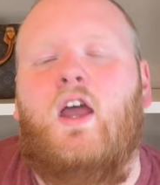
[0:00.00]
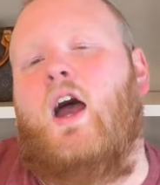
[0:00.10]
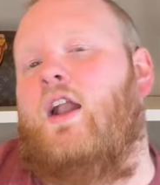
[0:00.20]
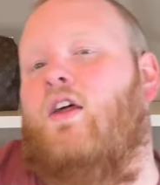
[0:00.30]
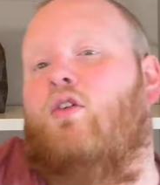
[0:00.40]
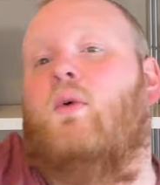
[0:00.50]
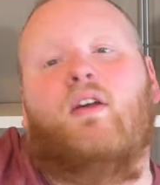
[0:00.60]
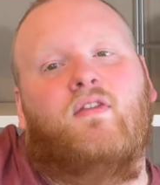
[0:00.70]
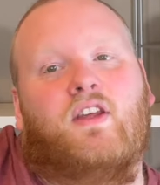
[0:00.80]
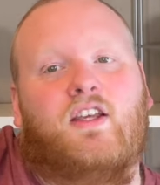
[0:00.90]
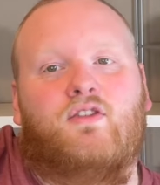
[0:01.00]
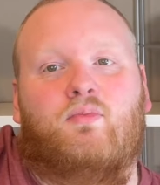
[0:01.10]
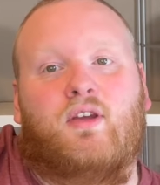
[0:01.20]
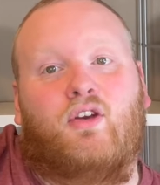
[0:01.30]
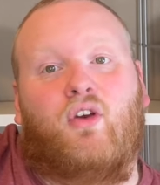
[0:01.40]
another one of these would
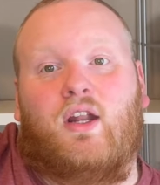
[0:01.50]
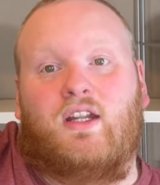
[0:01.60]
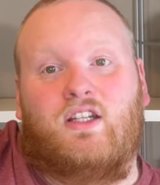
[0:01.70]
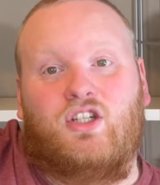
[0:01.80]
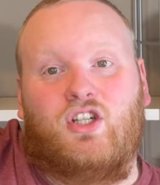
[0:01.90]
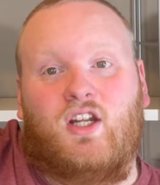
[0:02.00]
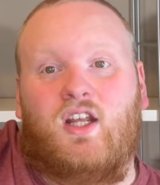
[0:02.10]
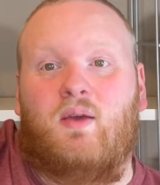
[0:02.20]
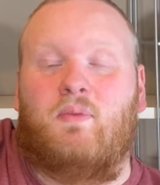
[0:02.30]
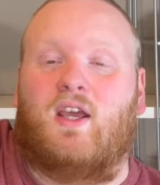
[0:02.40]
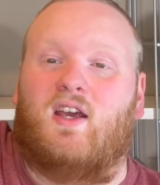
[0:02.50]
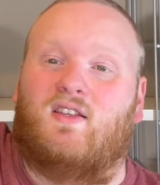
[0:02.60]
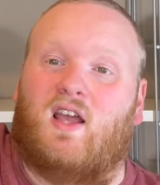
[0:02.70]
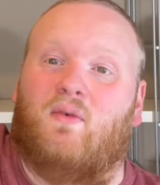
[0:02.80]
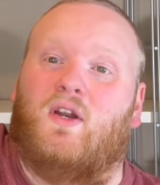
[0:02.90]
be a great addition,
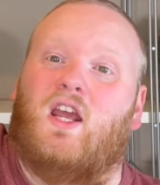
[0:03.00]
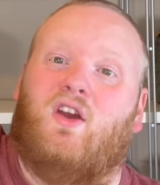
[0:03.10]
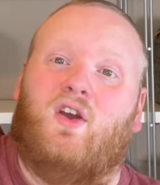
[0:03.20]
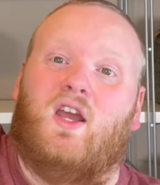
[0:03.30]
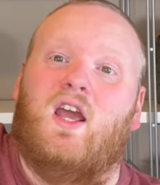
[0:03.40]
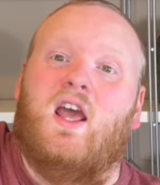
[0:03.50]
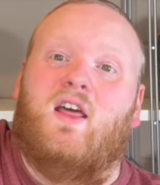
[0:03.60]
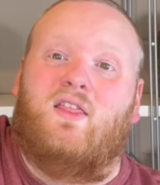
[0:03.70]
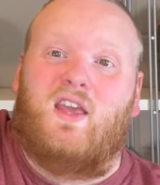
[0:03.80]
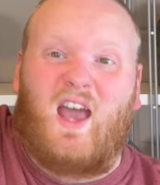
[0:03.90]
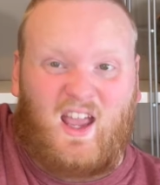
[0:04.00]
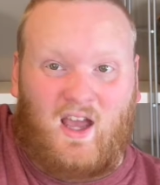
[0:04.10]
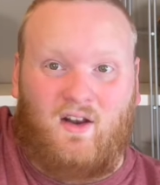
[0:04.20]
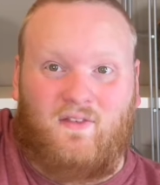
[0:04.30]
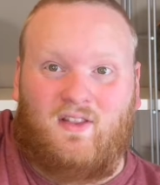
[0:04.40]
because I would carry the heck
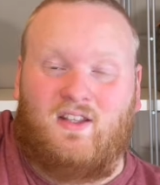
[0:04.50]
out of it.